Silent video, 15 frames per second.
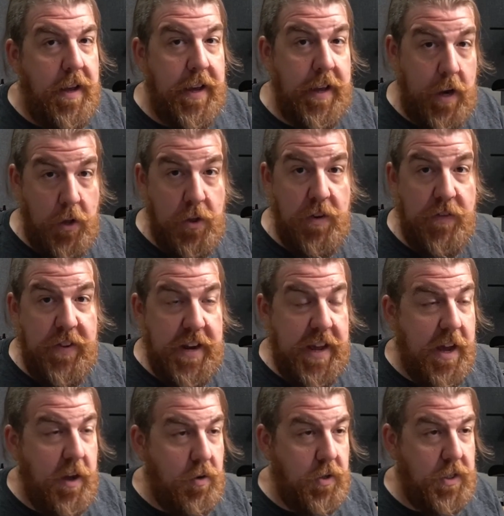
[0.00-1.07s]
in other
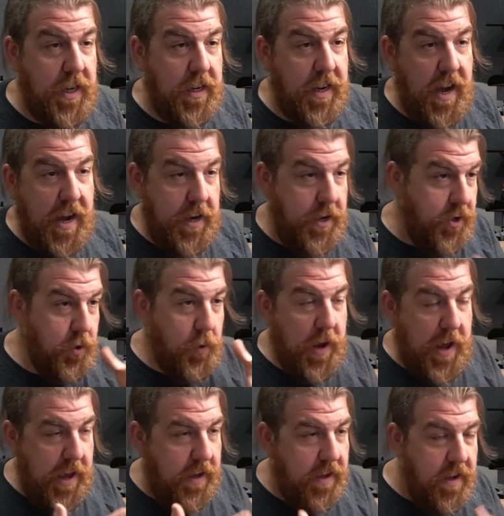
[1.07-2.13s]
videos and kind of do
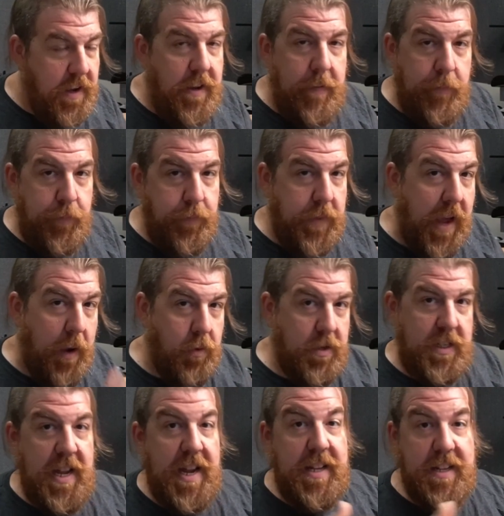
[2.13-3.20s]
a that
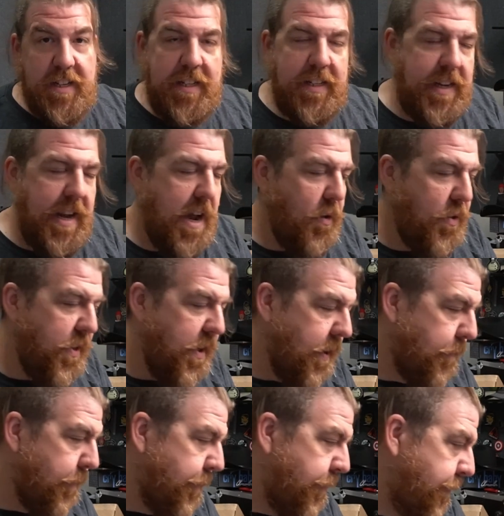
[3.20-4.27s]
was then, this is now
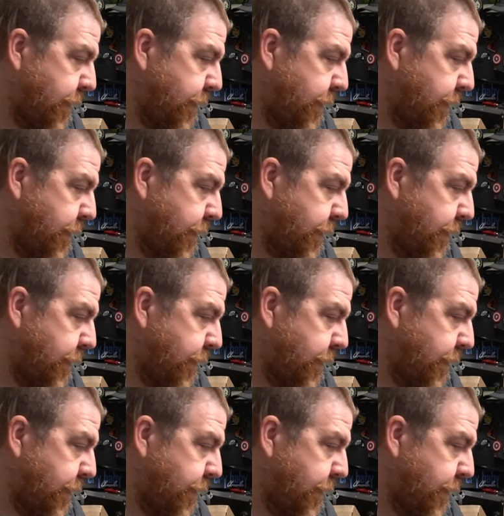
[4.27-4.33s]
thing.